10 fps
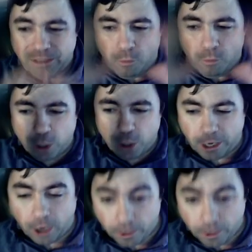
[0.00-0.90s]
When we look
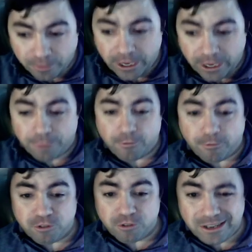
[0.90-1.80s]
at other data
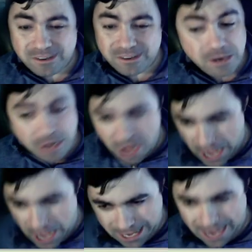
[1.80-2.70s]
from states,
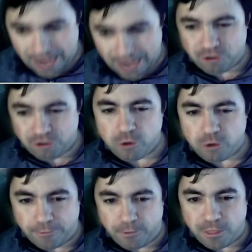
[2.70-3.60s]
it can show
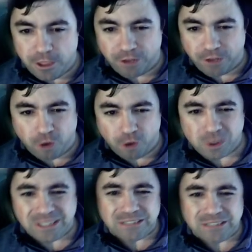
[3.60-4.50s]
different things. So
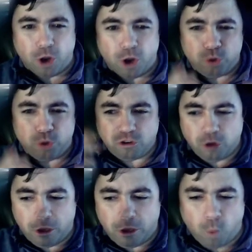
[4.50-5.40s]
don't just
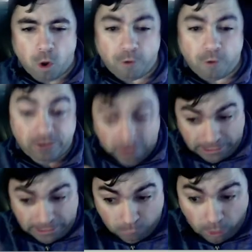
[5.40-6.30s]
look at Walgreens,
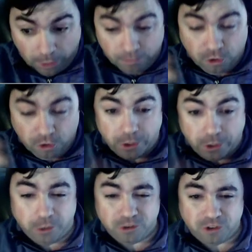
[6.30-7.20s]
uh, what I'm showing you
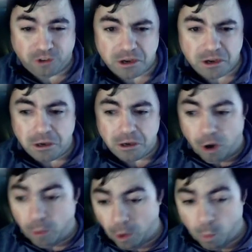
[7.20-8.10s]
here, and say,
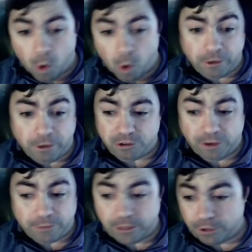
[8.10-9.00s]
oh, well, Walgreens,
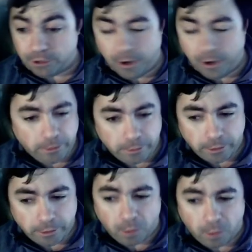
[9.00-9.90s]
everything's fine. No, no,
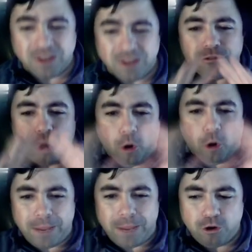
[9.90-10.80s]
no, no.
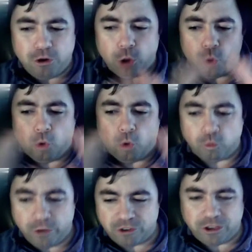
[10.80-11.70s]
Don't make your local
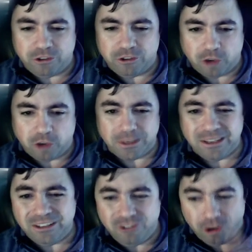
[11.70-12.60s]
risk assessment
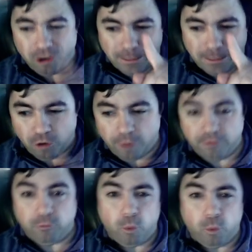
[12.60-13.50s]
just based off
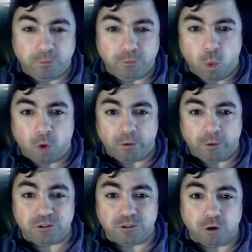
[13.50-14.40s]
of what
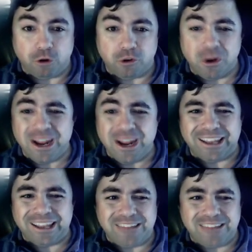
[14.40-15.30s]
Walgreens shows you.
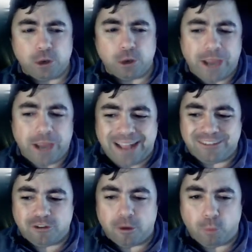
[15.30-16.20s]
Let's take a look
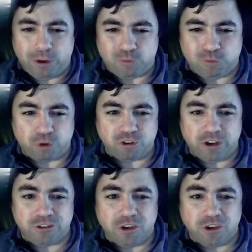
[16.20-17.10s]
at some wastewater
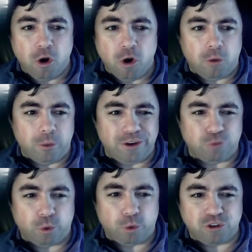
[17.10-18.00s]
sites on
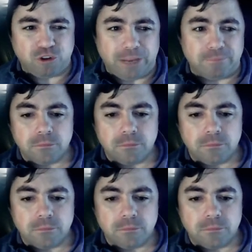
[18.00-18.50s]
Wastewater Scan.